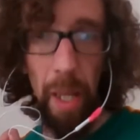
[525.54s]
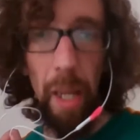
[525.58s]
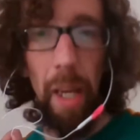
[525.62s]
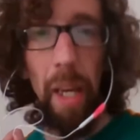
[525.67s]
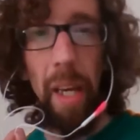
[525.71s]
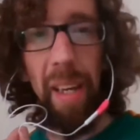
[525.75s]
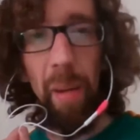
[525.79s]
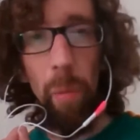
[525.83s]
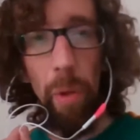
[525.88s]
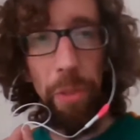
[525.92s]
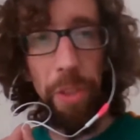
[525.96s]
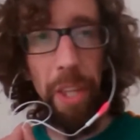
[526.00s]

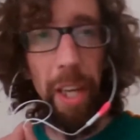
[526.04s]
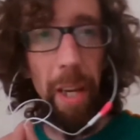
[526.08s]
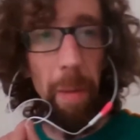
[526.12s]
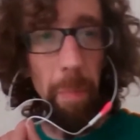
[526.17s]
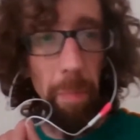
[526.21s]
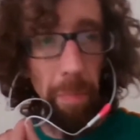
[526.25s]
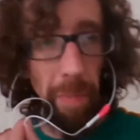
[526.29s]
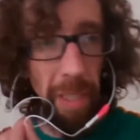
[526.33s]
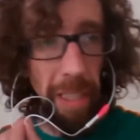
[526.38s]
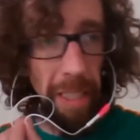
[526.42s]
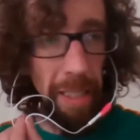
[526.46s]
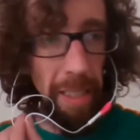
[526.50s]
And what
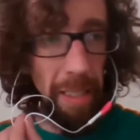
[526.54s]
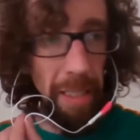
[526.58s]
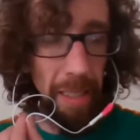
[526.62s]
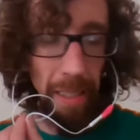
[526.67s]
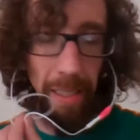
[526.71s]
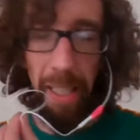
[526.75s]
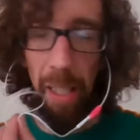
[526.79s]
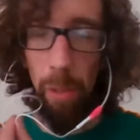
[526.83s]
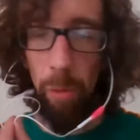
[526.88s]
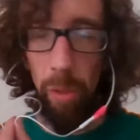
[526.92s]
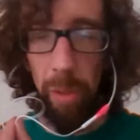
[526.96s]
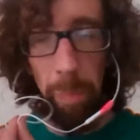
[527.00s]
that means is
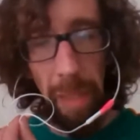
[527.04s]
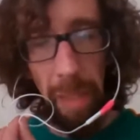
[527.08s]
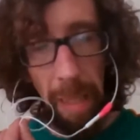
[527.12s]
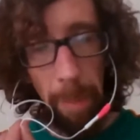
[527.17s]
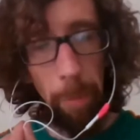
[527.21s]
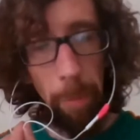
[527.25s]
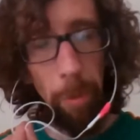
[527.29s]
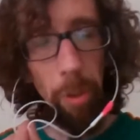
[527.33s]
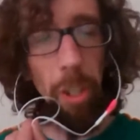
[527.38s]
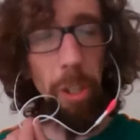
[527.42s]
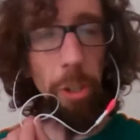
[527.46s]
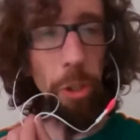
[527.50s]
that when
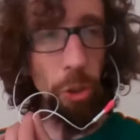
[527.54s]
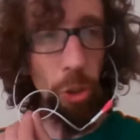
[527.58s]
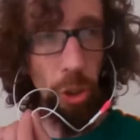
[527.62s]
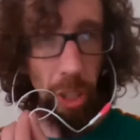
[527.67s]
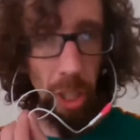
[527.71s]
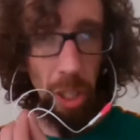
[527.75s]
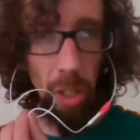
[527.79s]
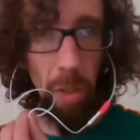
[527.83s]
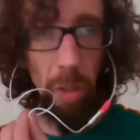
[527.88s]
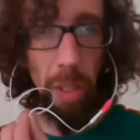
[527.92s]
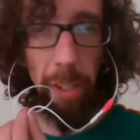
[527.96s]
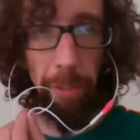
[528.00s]
people are
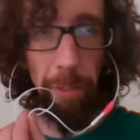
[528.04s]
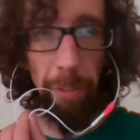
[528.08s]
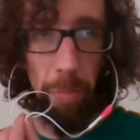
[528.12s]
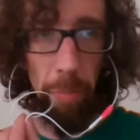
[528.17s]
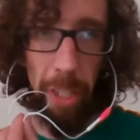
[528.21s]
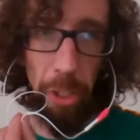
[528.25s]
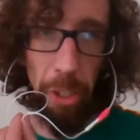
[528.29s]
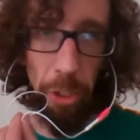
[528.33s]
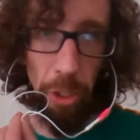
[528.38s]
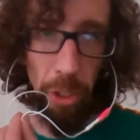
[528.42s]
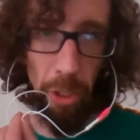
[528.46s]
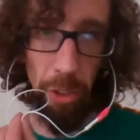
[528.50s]
sharing
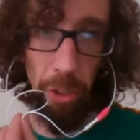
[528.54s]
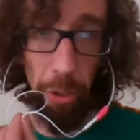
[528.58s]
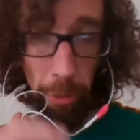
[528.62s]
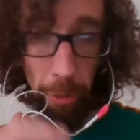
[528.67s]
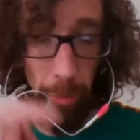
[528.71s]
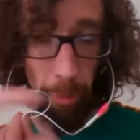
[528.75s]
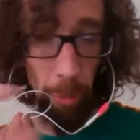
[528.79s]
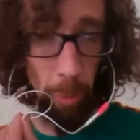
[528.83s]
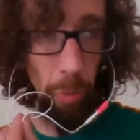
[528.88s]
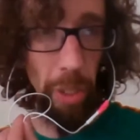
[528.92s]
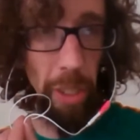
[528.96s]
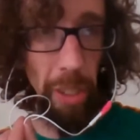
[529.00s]
information
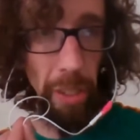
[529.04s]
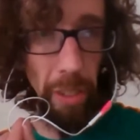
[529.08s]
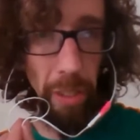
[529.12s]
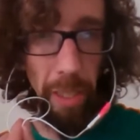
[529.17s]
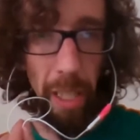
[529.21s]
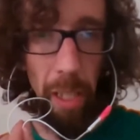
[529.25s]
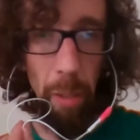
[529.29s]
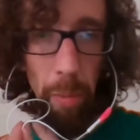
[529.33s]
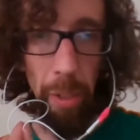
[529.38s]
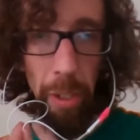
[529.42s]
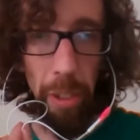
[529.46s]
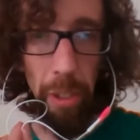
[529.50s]
through these
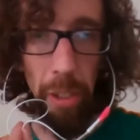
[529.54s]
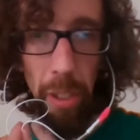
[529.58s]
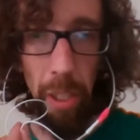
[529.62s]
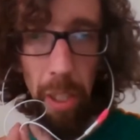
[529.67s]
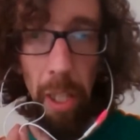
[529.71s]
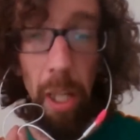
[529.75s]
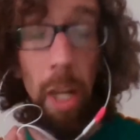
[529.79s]
networks,